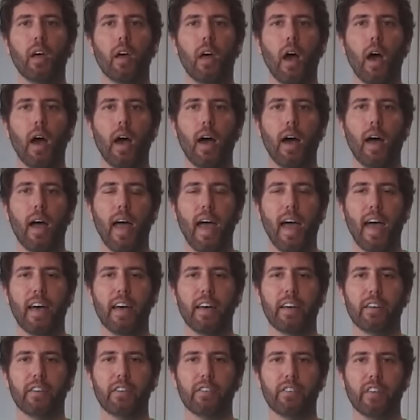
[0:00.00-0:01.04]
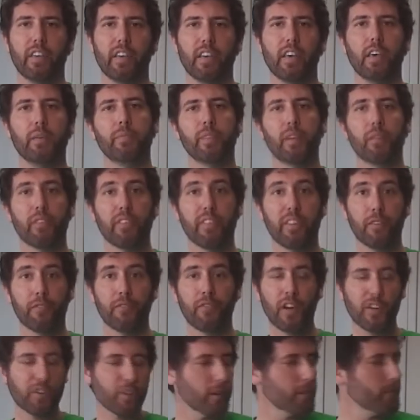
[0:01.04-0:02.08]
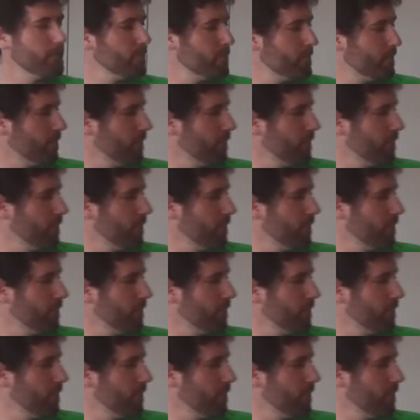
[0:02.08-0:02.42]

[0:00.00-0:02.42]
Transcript: as it keeps everything fresher.